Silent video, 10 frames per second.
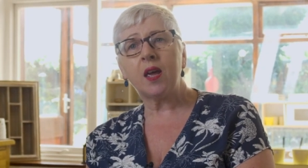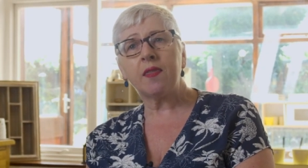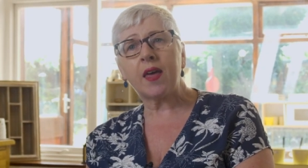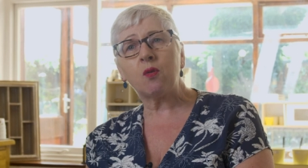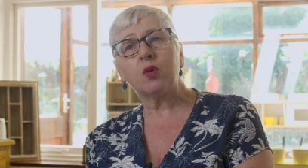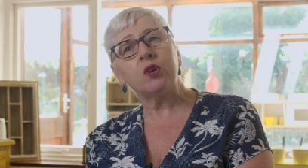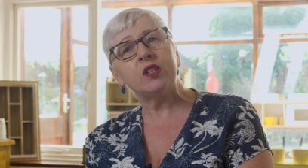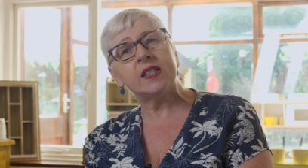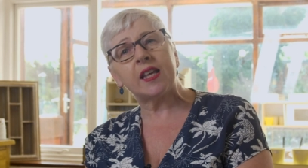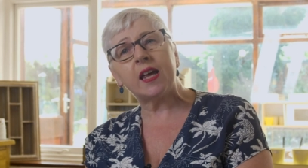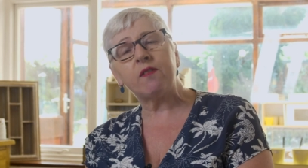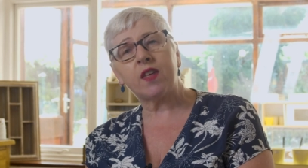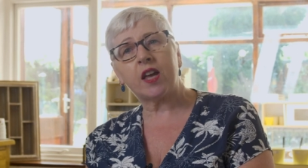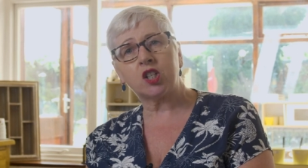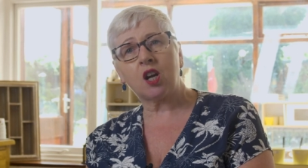that could save
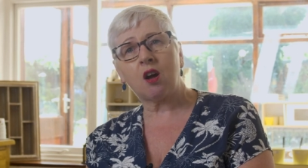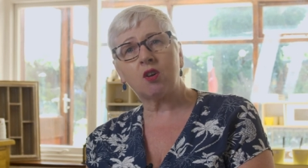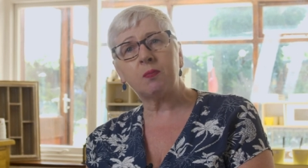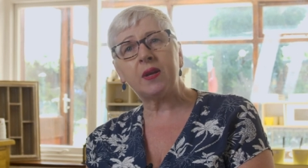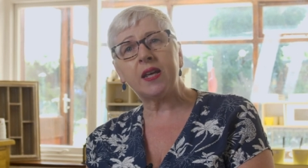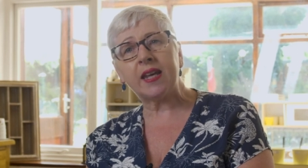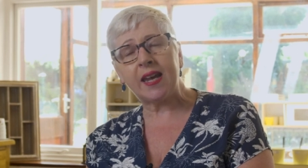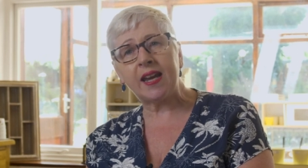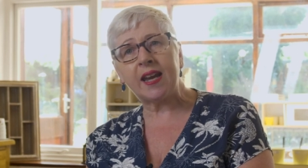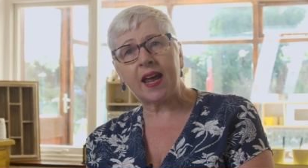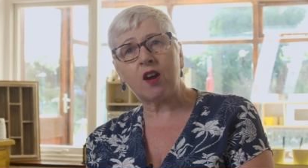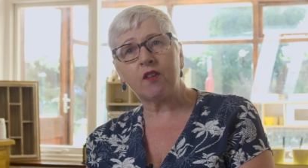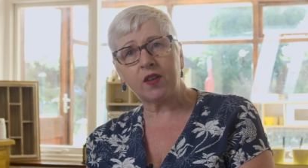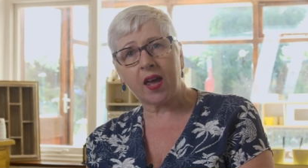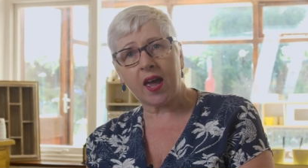that child being in and out
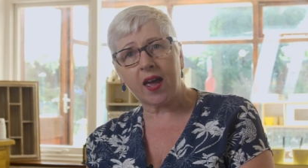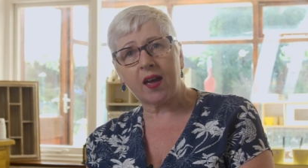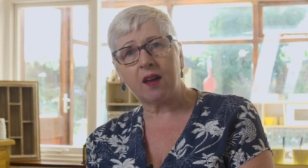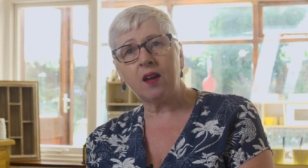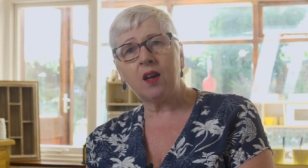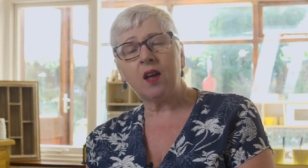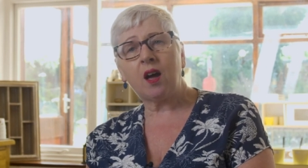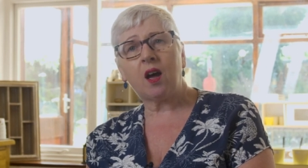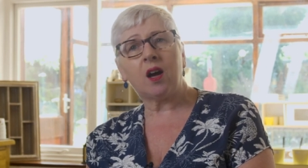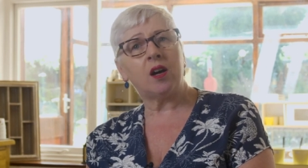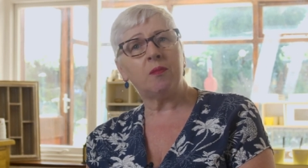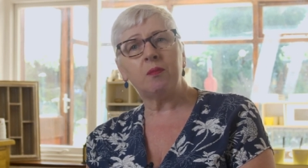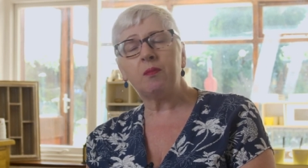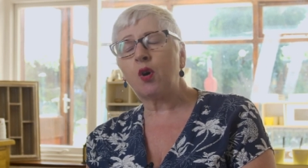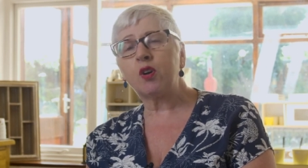of care
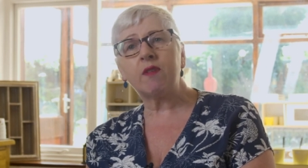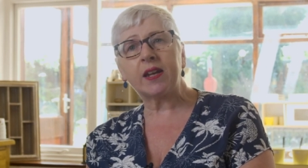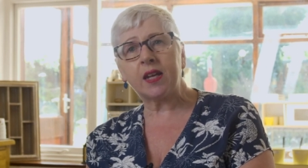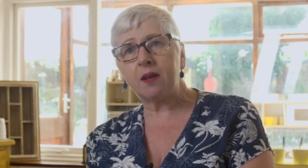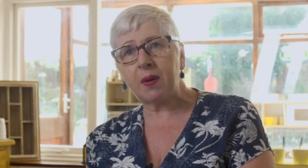on a regular